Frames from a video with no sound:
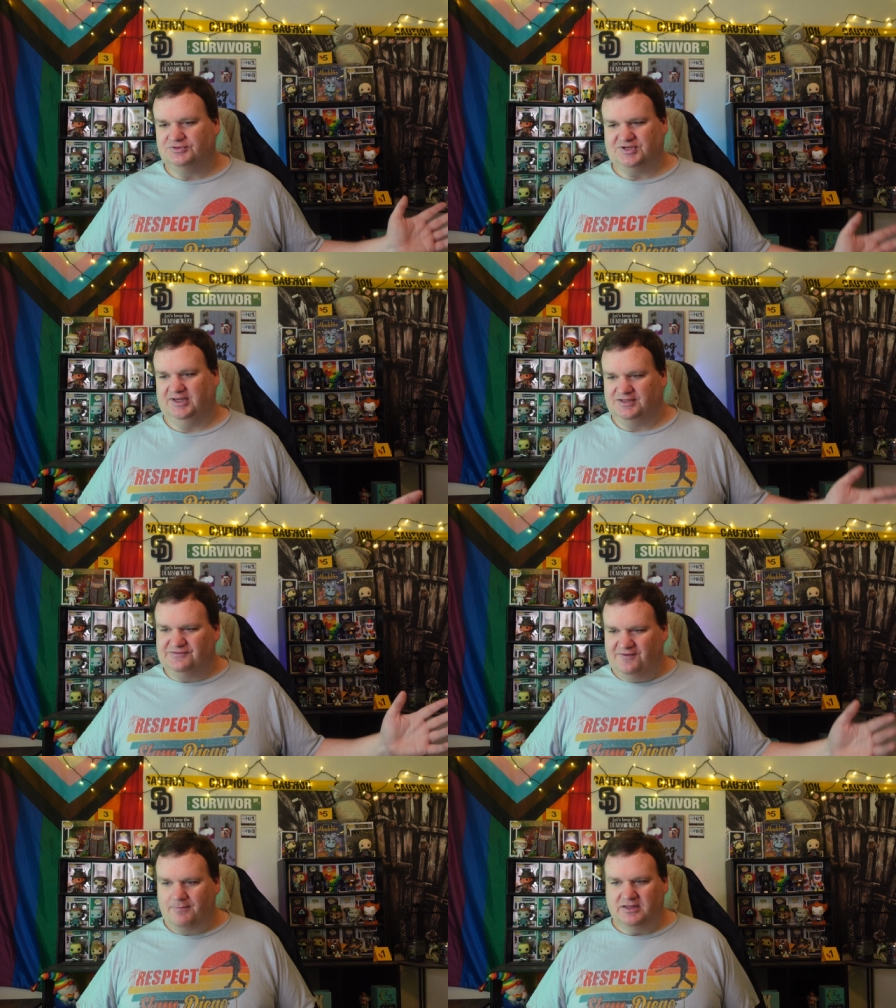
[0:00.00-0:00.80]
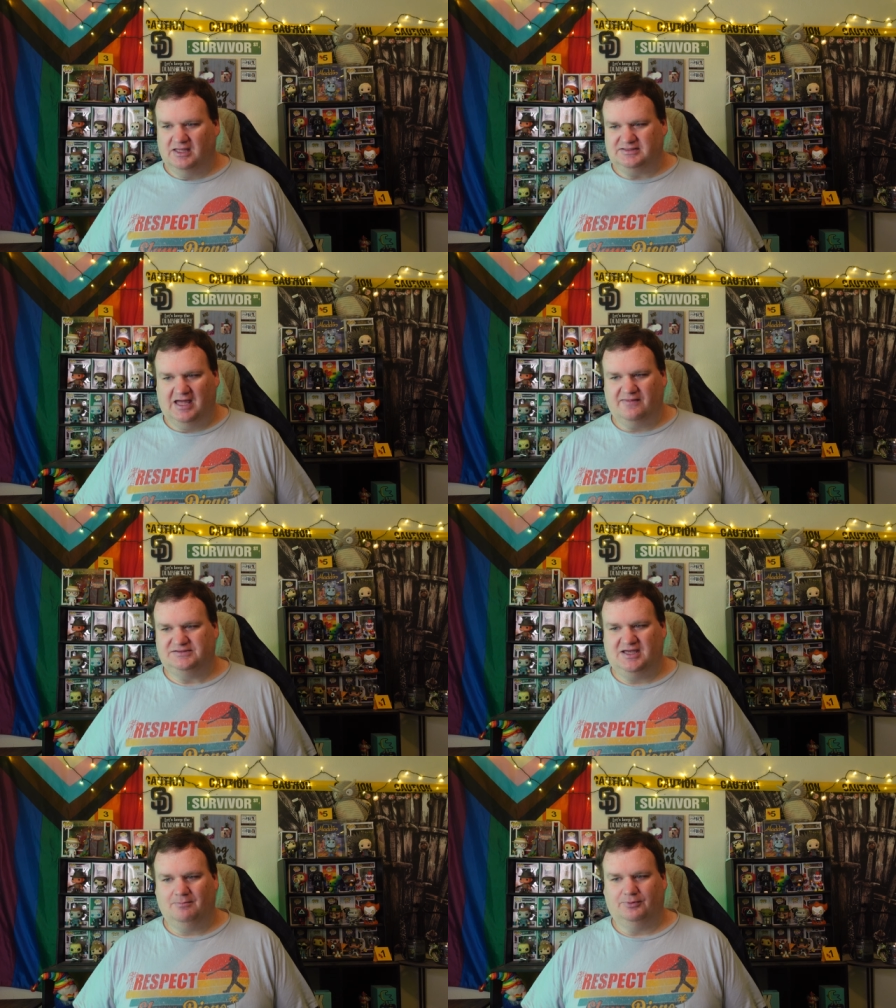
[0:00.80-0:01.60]
It's going to get his family kicked out of the
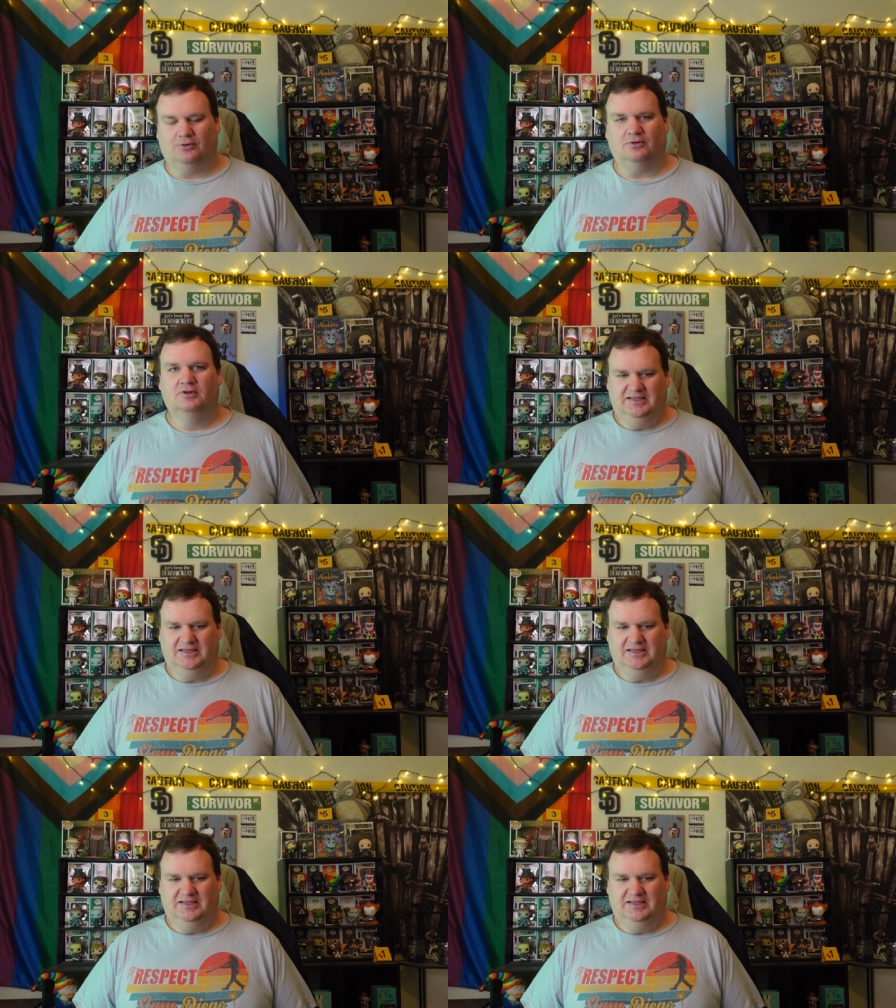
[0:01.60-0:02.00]
temple.